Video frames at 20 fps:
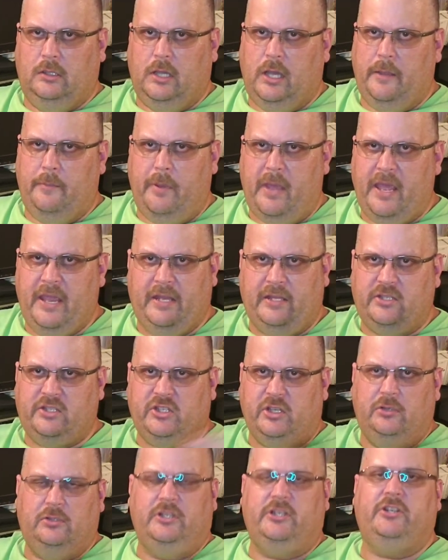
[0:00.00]
I paid
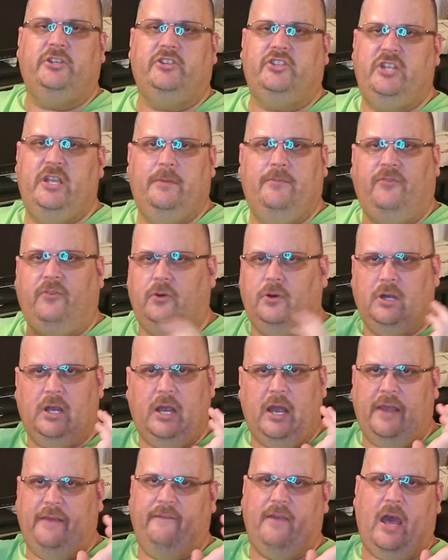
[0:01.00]
so dirt cheap
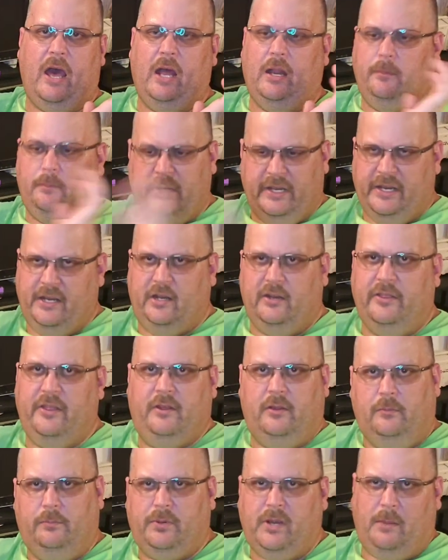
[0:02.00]
for. I've got them here.
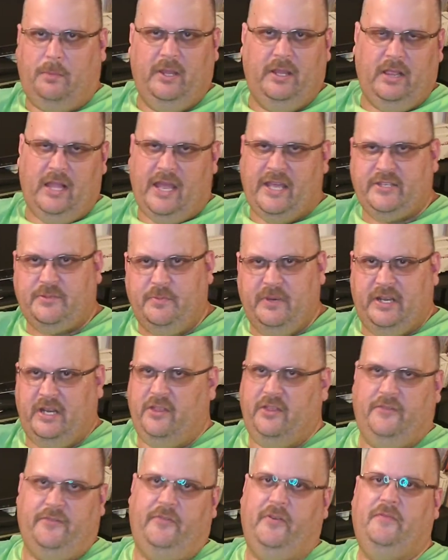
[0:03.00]
They'll probably last me
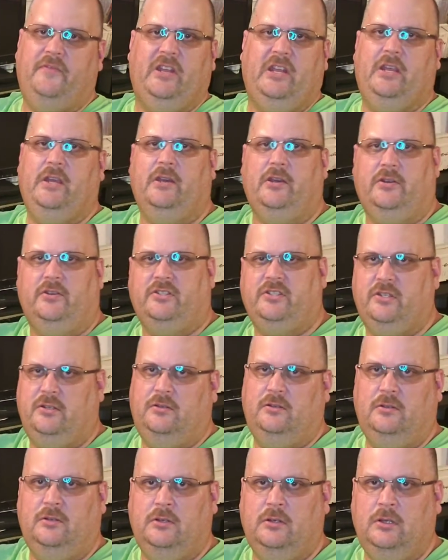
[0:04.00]
another 50 years.
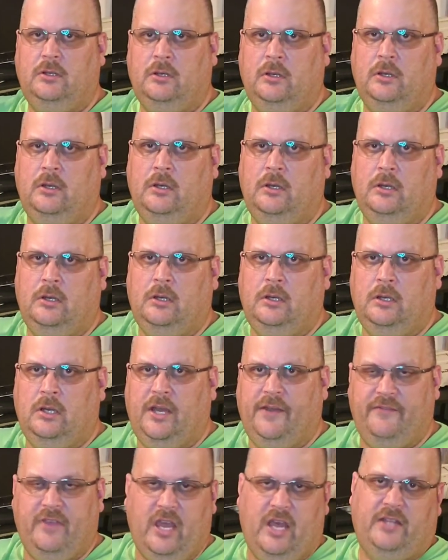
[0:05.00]

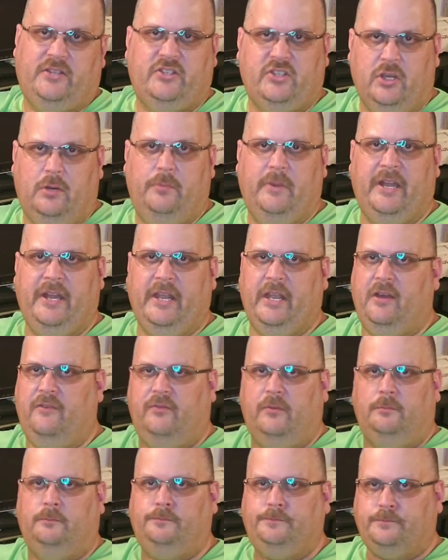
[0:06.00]
I've got so many
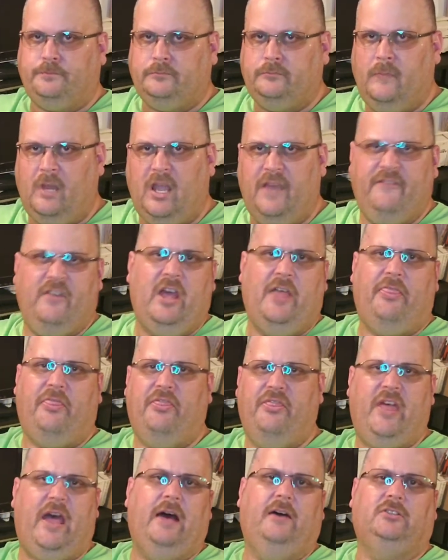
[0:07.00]
of them. I've got
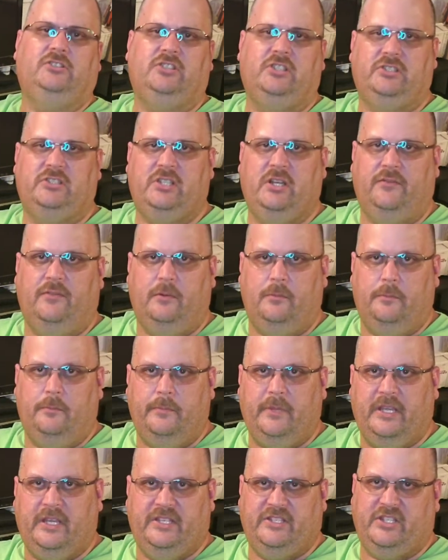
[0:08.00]
thousands of them
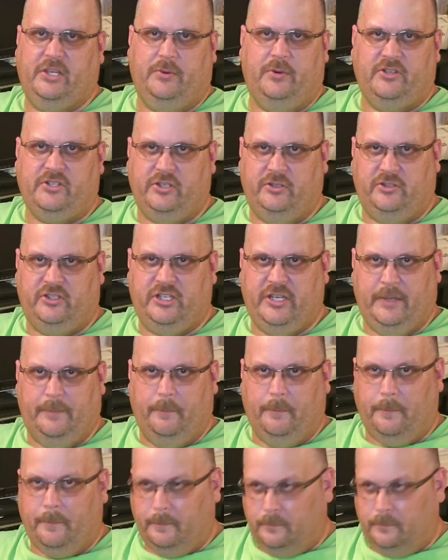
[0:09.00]
because they were so cheap.